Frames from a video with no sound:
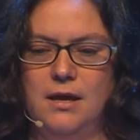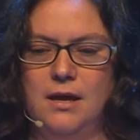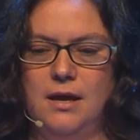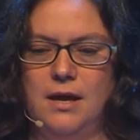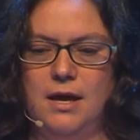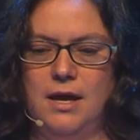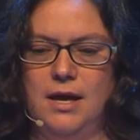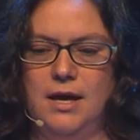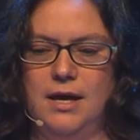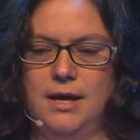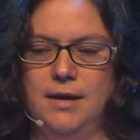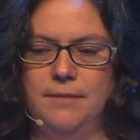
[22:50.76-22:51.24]

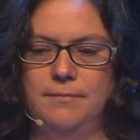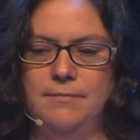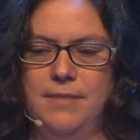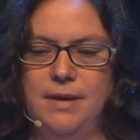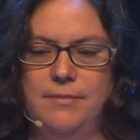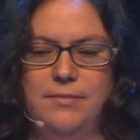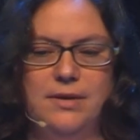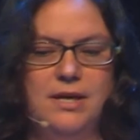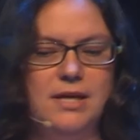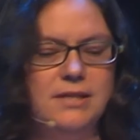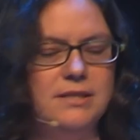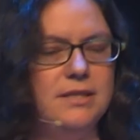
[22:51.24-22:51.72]
And
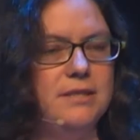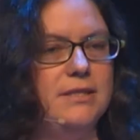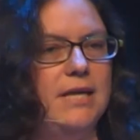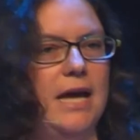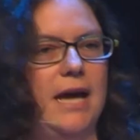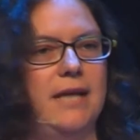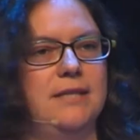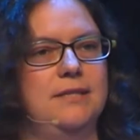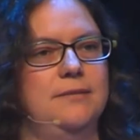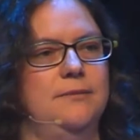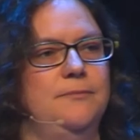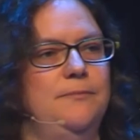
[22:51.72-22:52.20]
because this
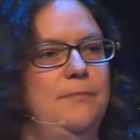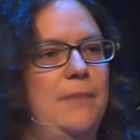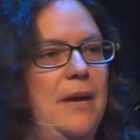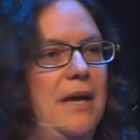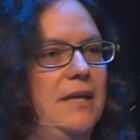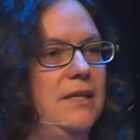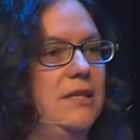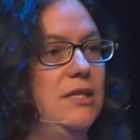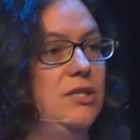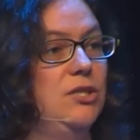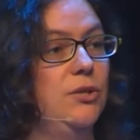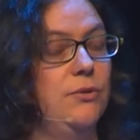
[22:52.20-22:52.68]

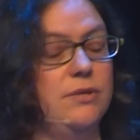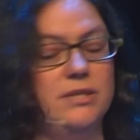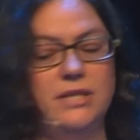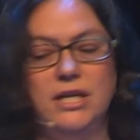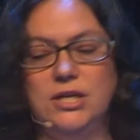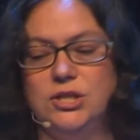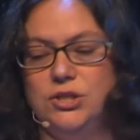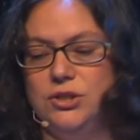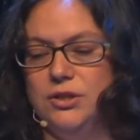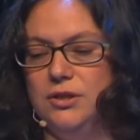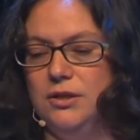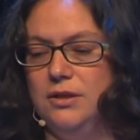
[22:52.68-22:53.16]
aspect is so
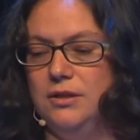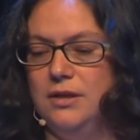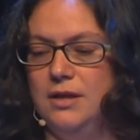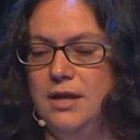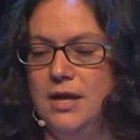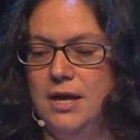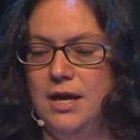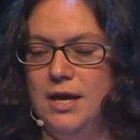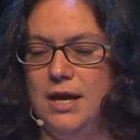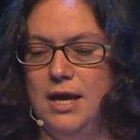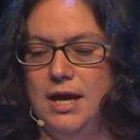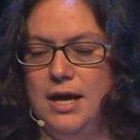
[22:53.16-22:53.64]
essential,
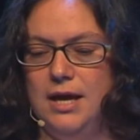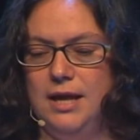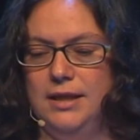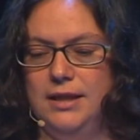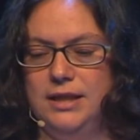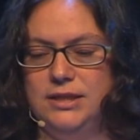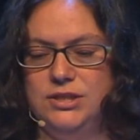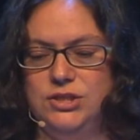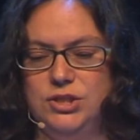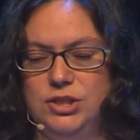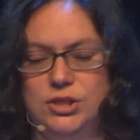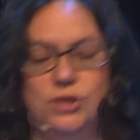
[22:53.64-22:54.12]

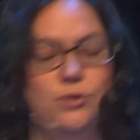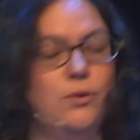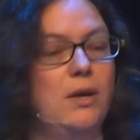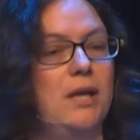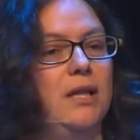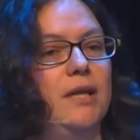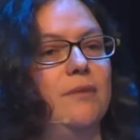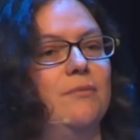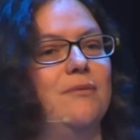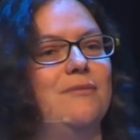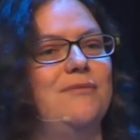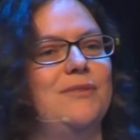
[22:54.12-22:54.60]
let's just
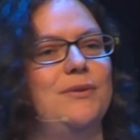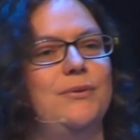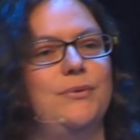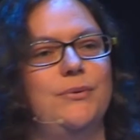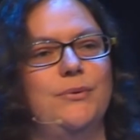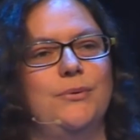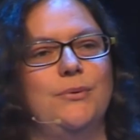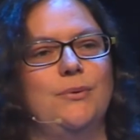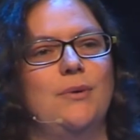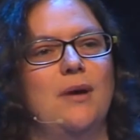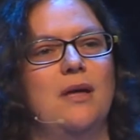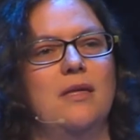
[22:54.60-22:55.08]
quickly
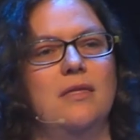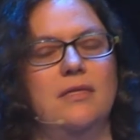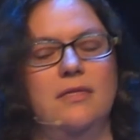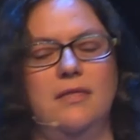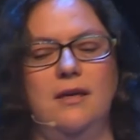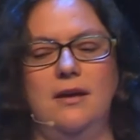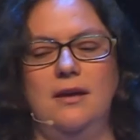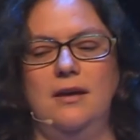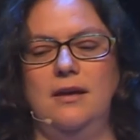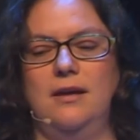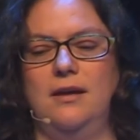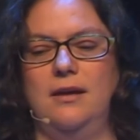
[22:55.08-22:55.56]
review
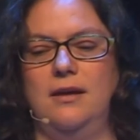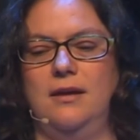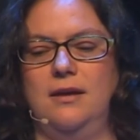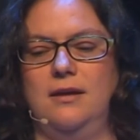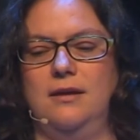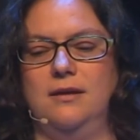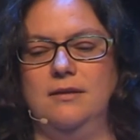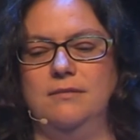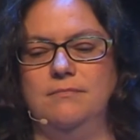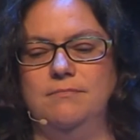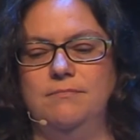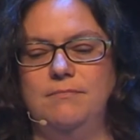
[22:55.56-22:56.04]
the
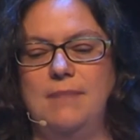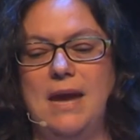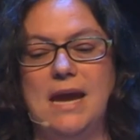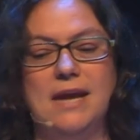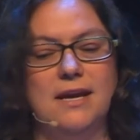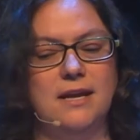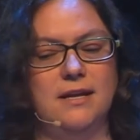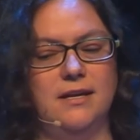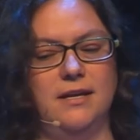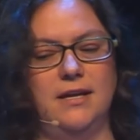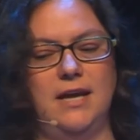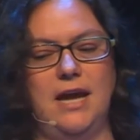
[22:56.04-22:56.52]
pain
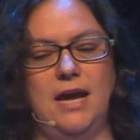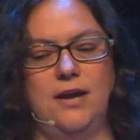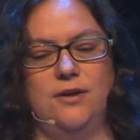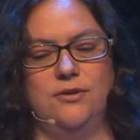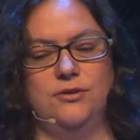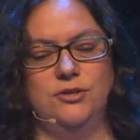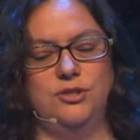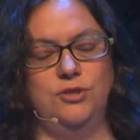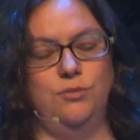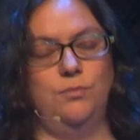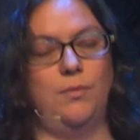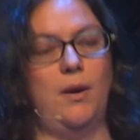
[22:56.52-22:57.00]

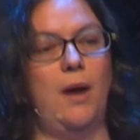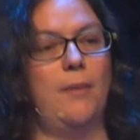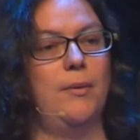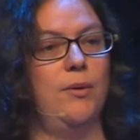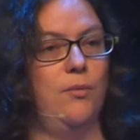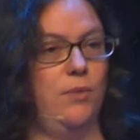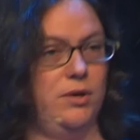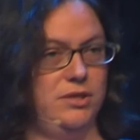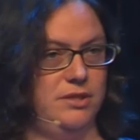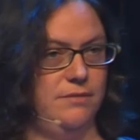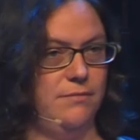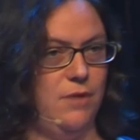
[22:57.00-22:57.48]
indicators you probably
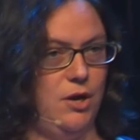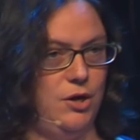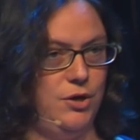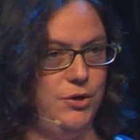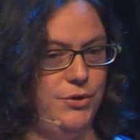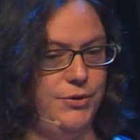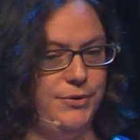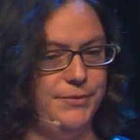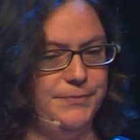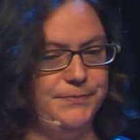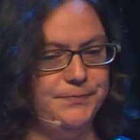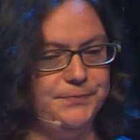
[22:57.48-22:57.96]
want to
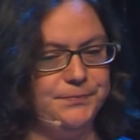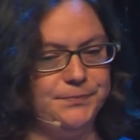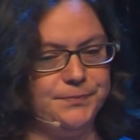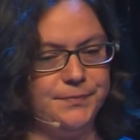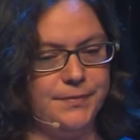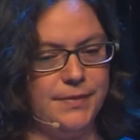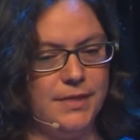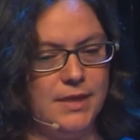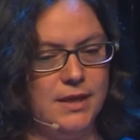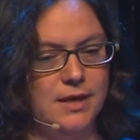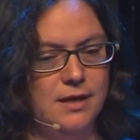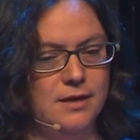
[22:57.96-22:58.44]
monitor.
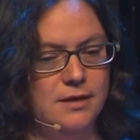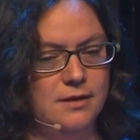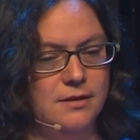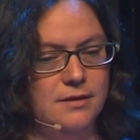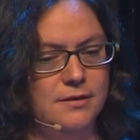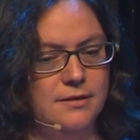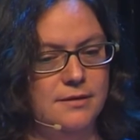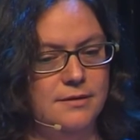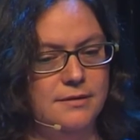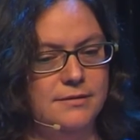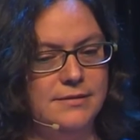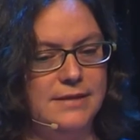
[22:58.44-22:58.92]

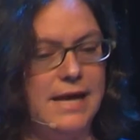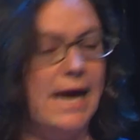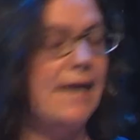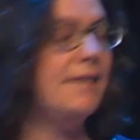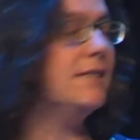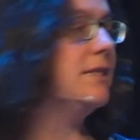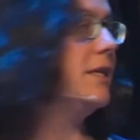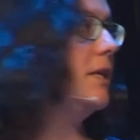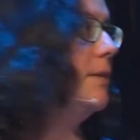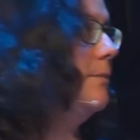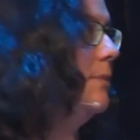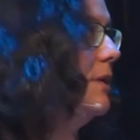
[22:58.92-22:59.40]

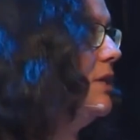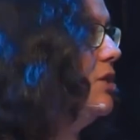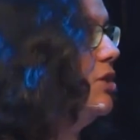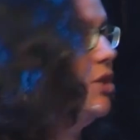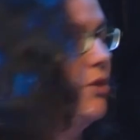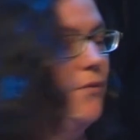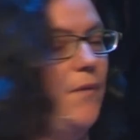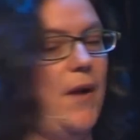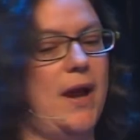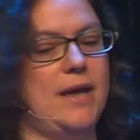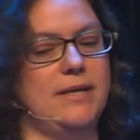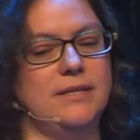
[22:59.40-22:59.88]
Task completion
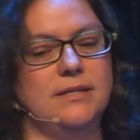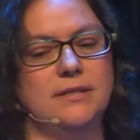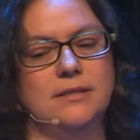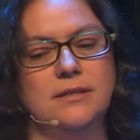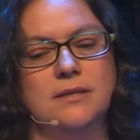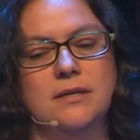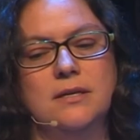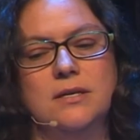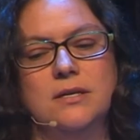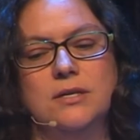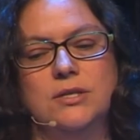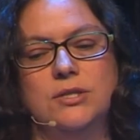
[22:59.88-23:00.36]
rate.
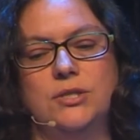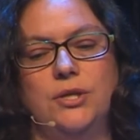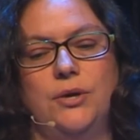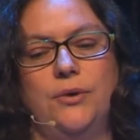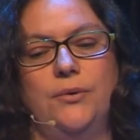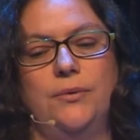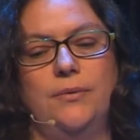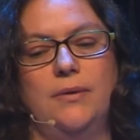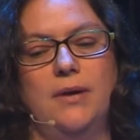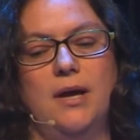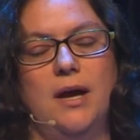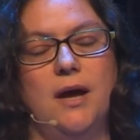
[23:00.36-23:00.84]

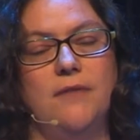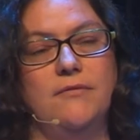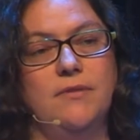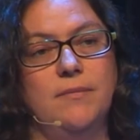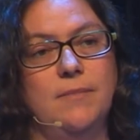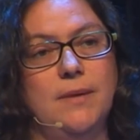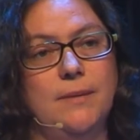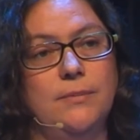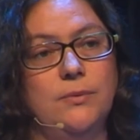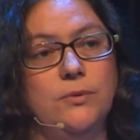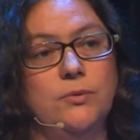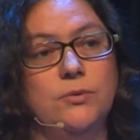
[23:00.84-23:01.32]
So of the
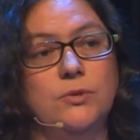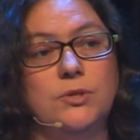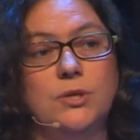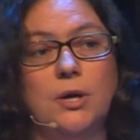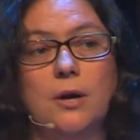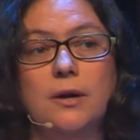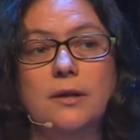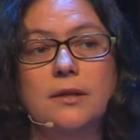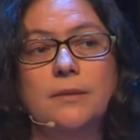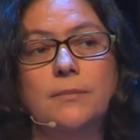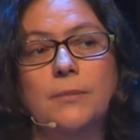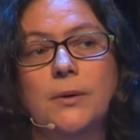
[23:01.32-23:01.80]
people who
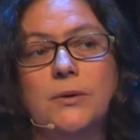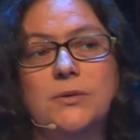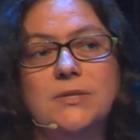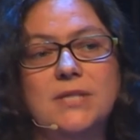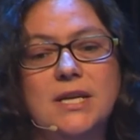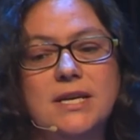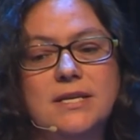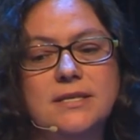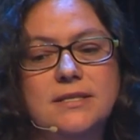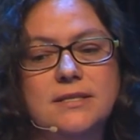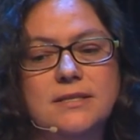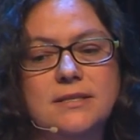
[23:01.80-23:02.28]
started the
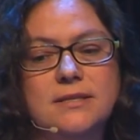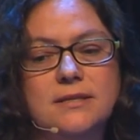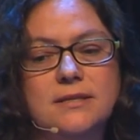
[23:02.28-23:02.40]
process,